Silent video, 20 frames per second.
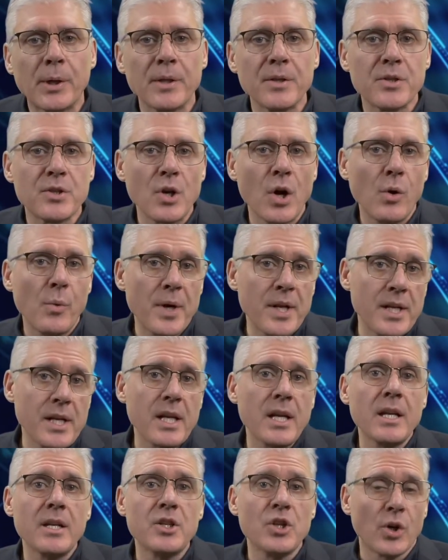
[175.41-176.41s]
And so we
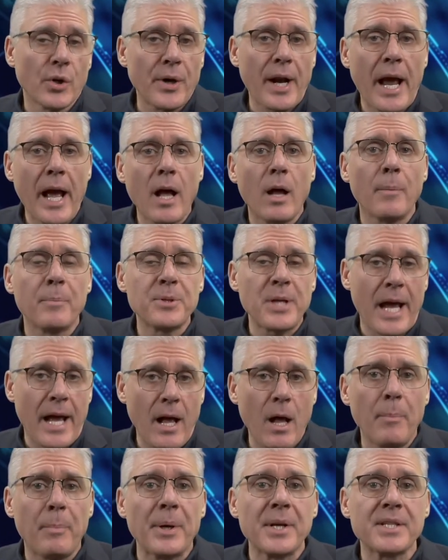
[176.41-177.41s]
need your help to
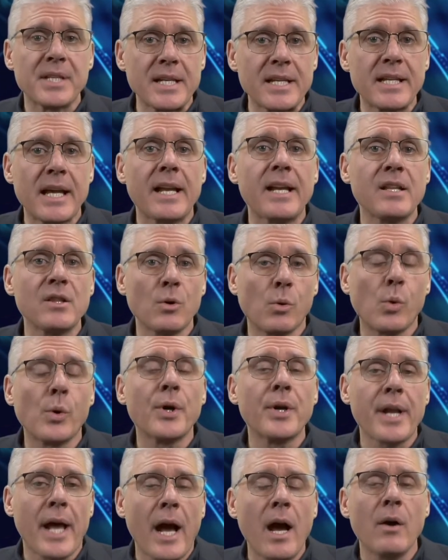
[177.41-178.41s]
help us in getting the
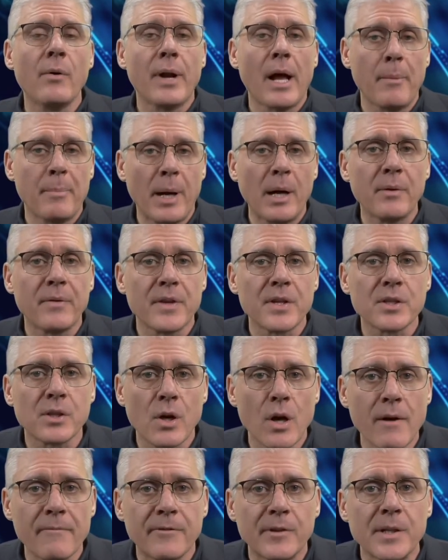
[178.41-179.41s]
word out about this
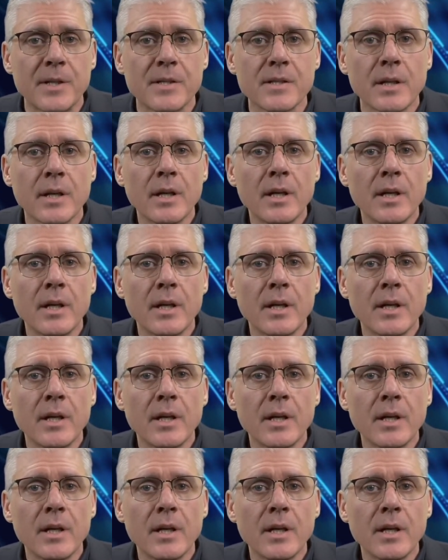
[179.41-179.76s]
conference.